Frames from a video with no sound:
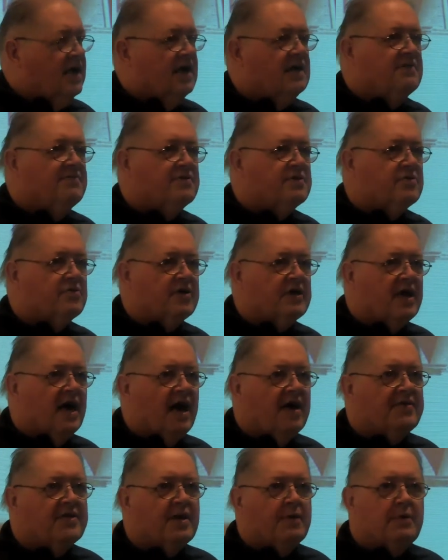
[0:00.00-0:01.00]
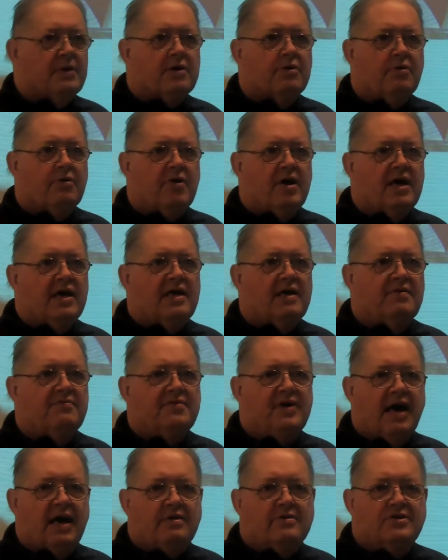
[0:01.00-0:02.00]
inhibitory, and there were
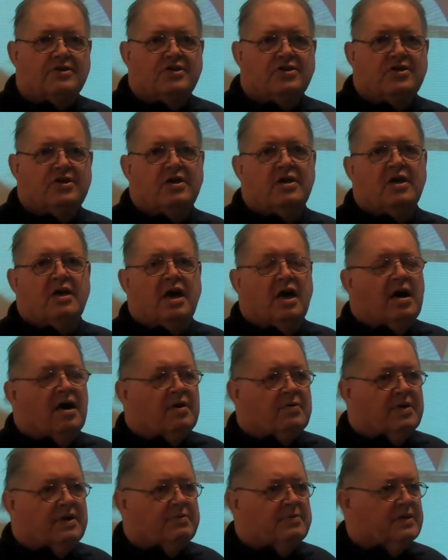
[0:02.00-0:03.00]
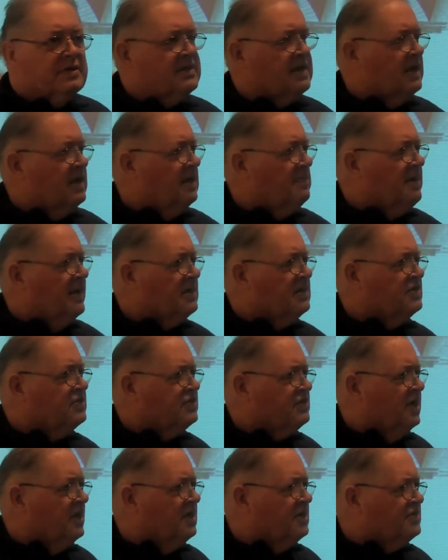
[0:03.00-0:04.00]
grave doubts with among
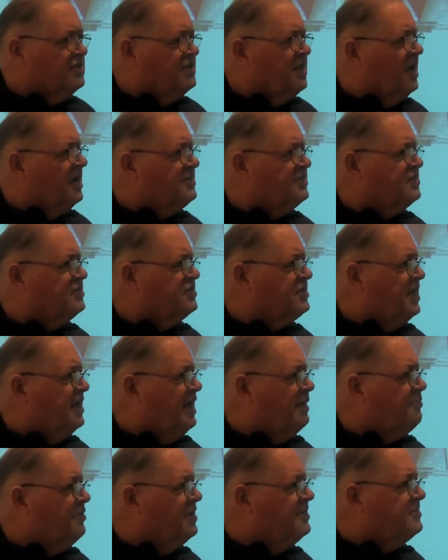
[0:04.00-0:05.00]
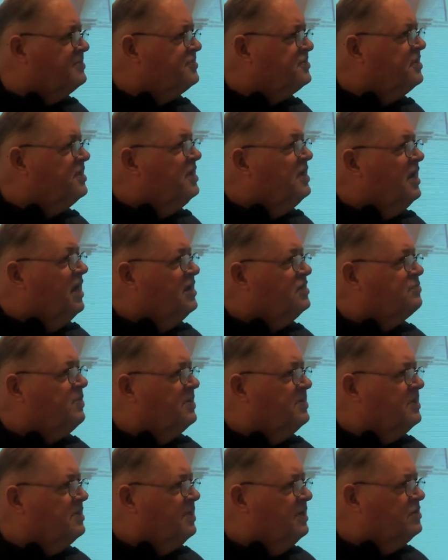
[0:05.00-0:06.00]
Xenakis' collaborators as
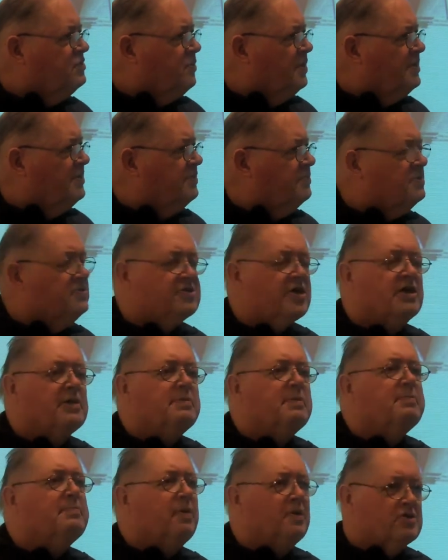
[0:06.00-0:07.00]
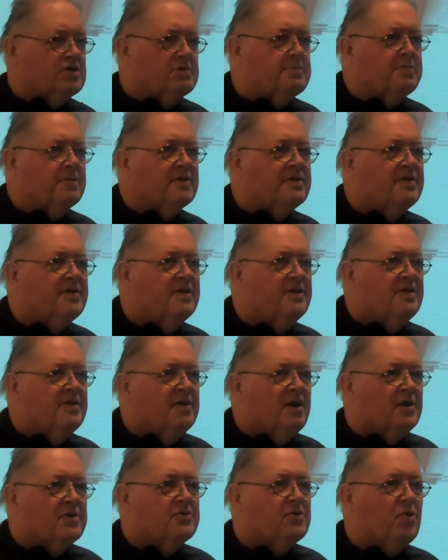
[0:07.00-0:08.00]
whether it was going to be possible
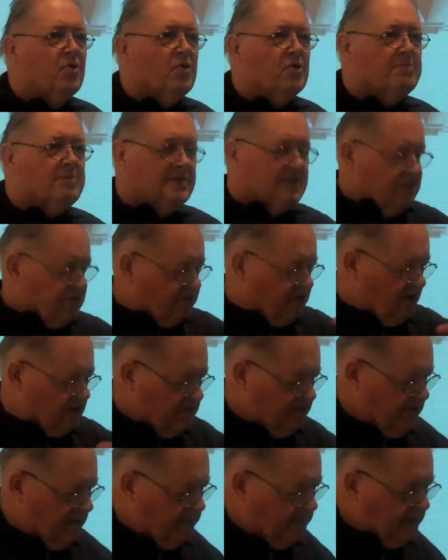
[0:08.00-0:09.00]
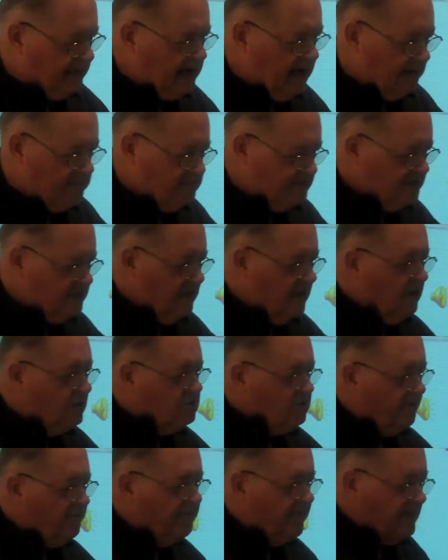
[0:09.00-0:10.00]
at all. But this structure then becomes
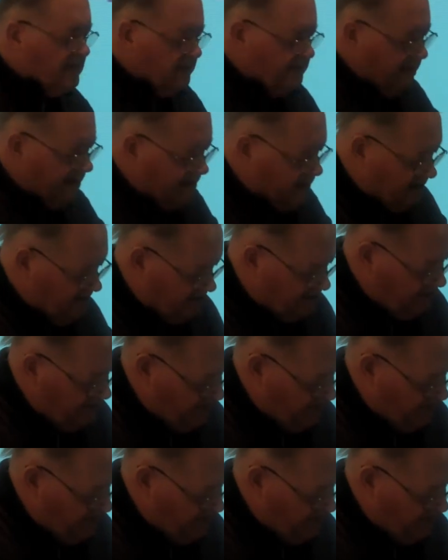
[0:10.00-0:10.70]
sort of fundamental